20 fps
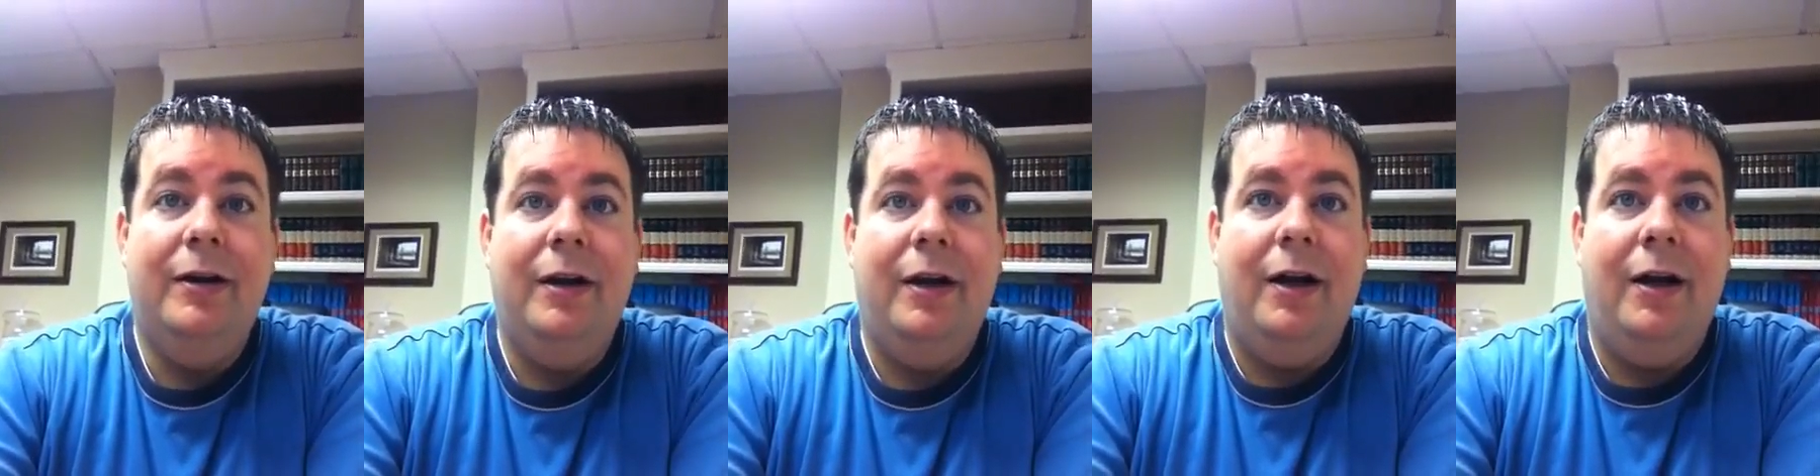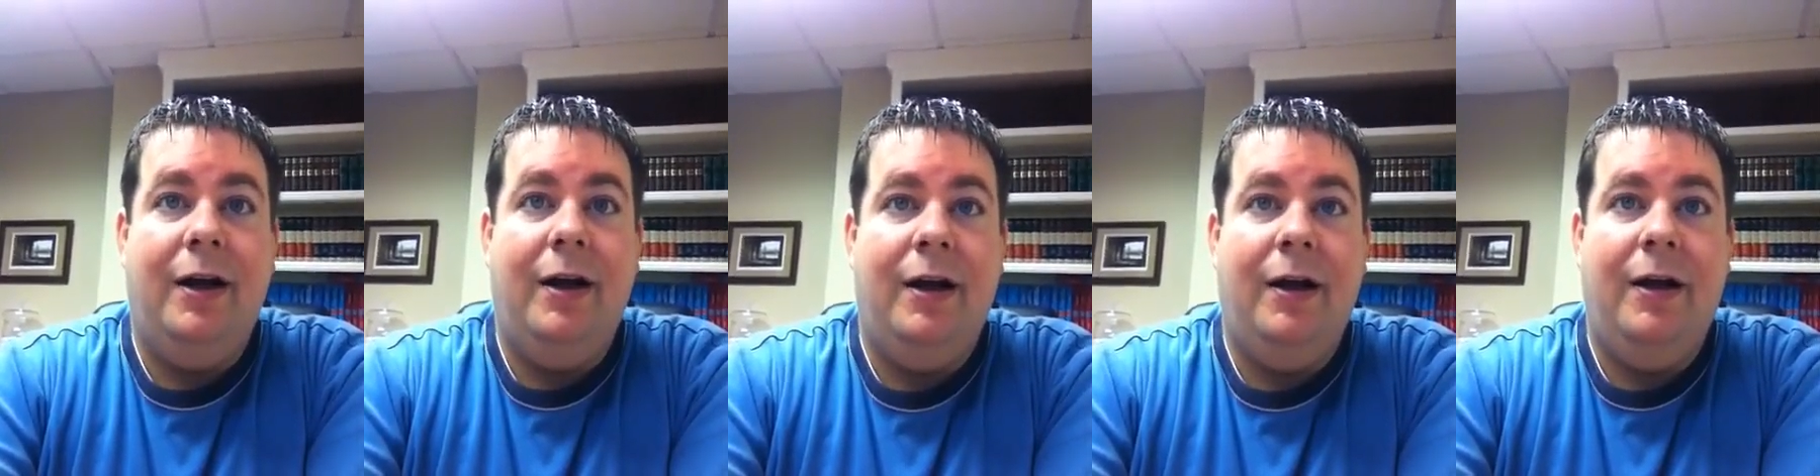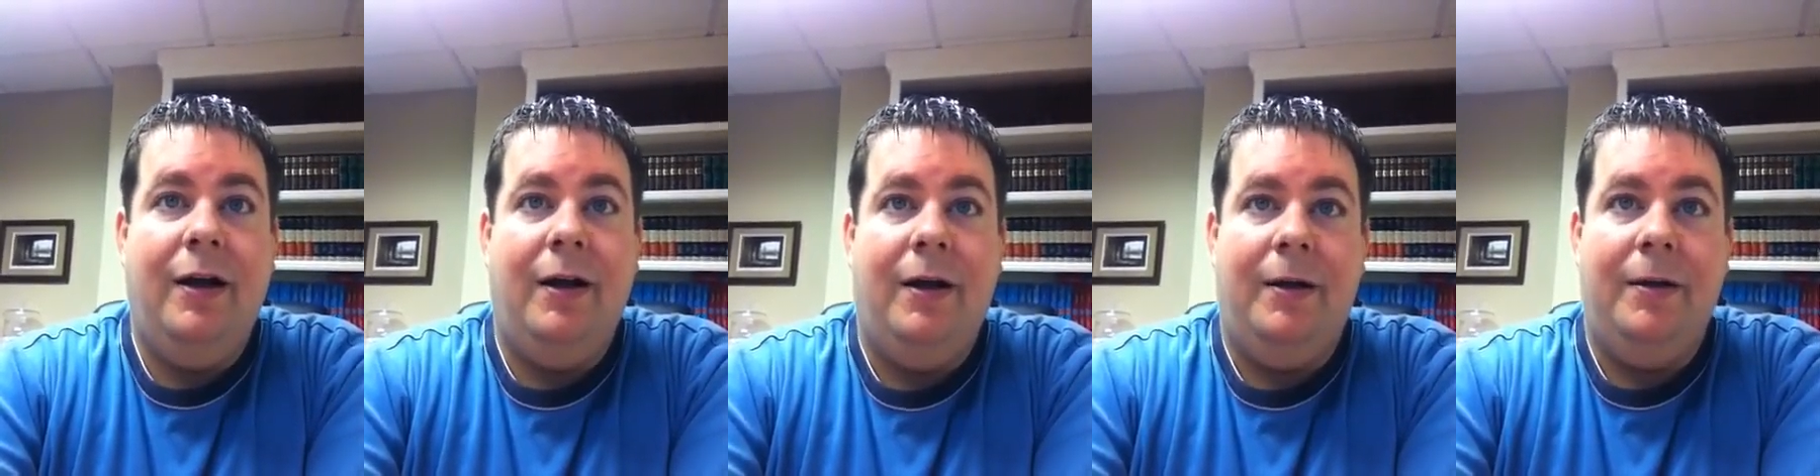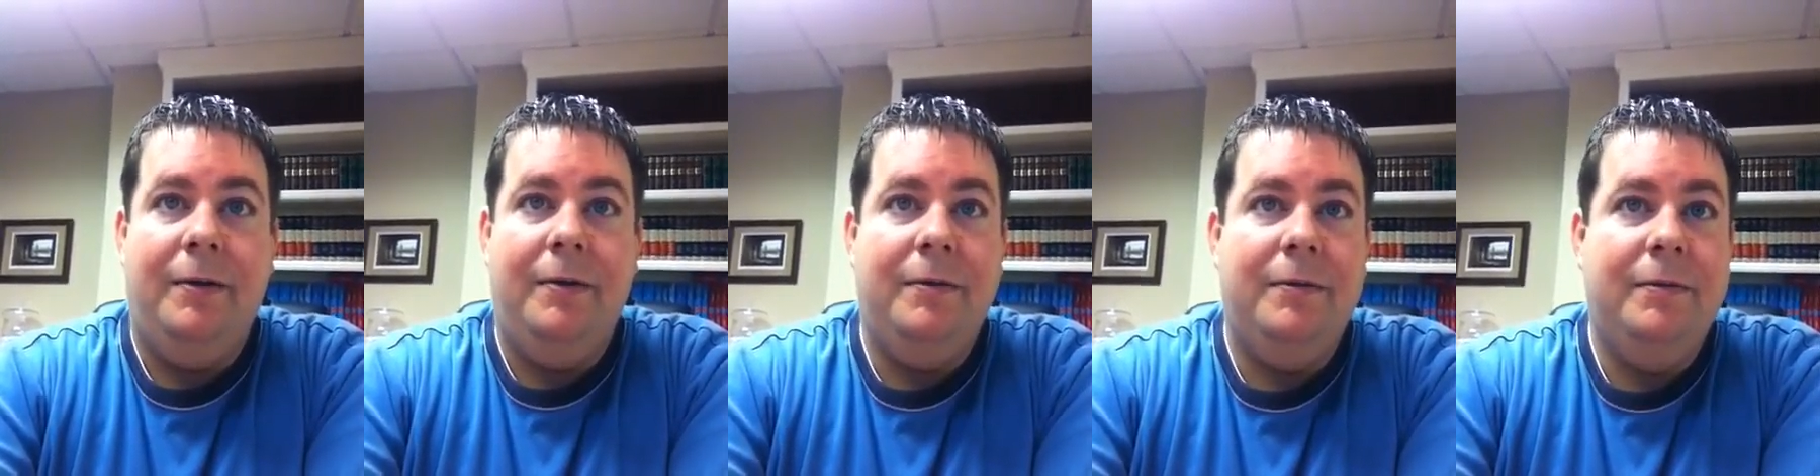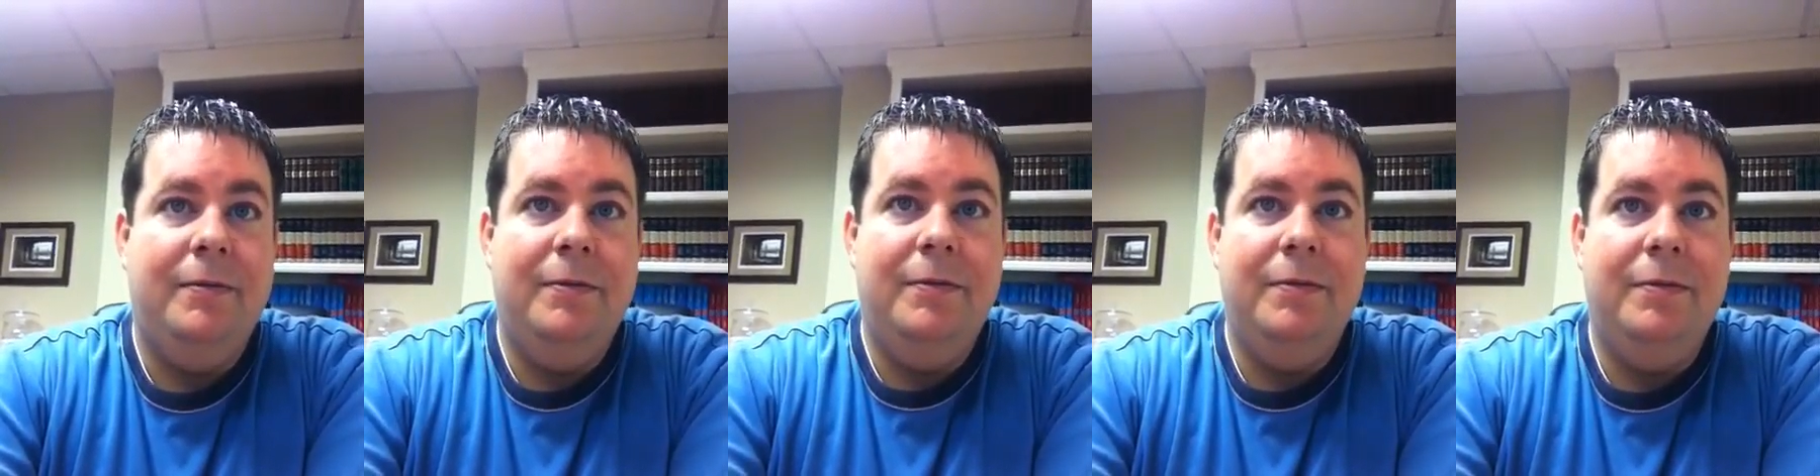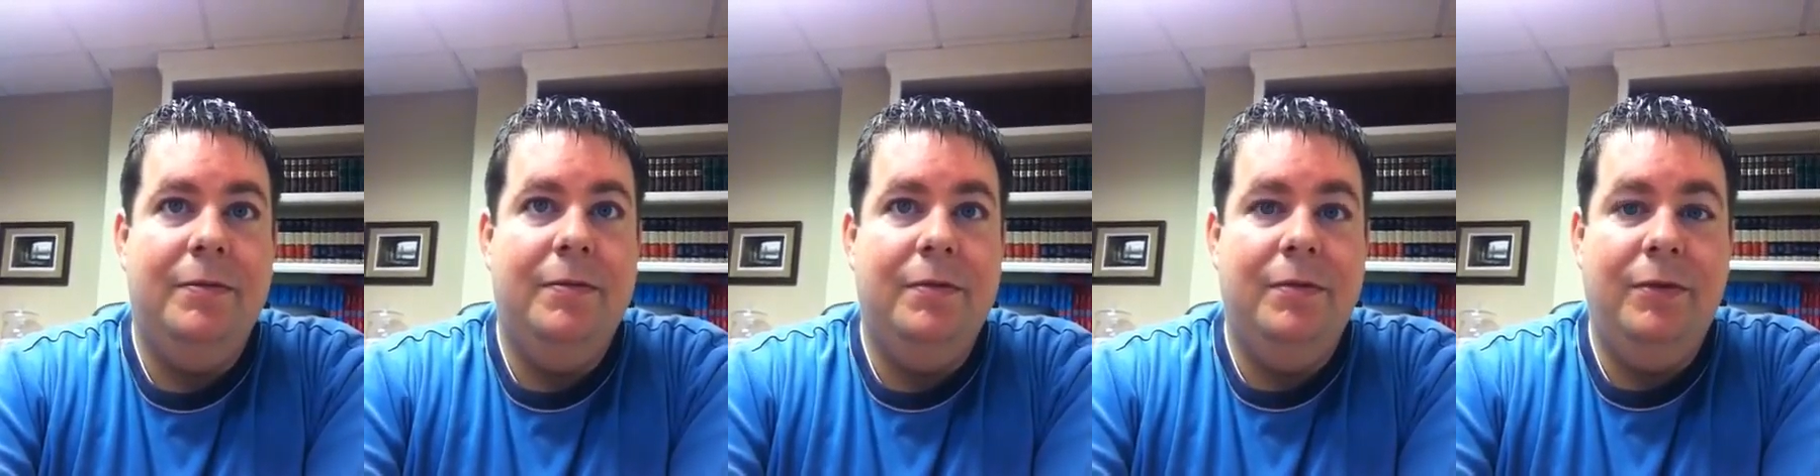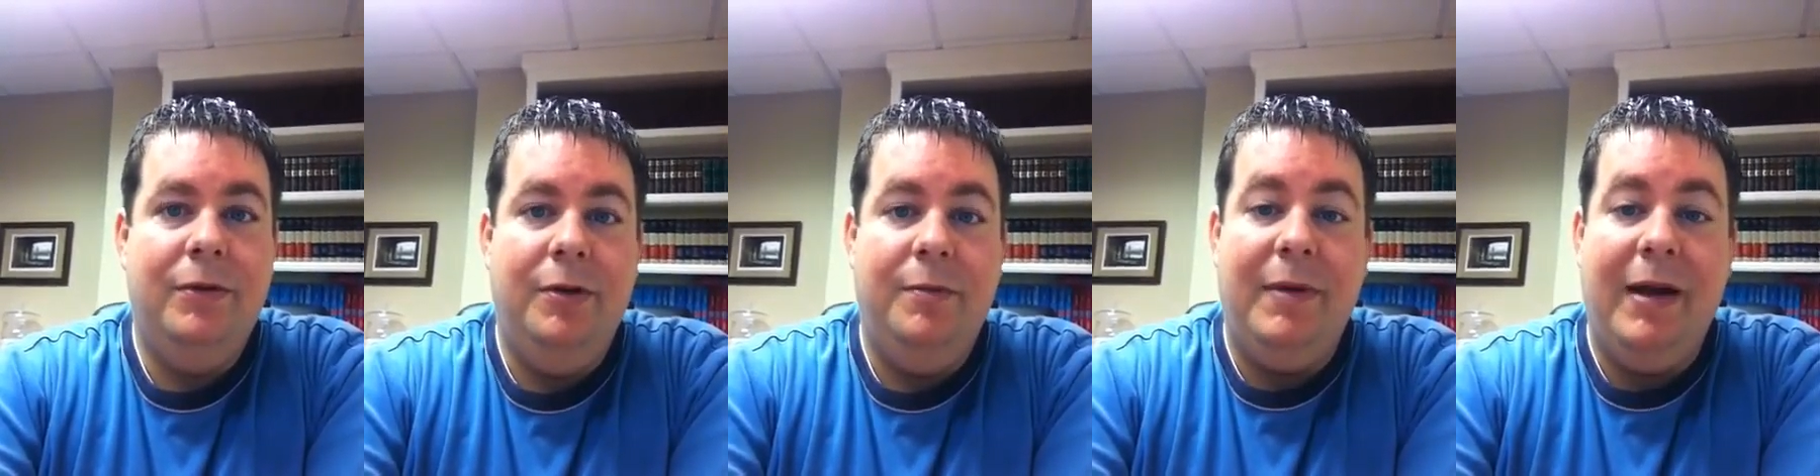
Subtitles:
You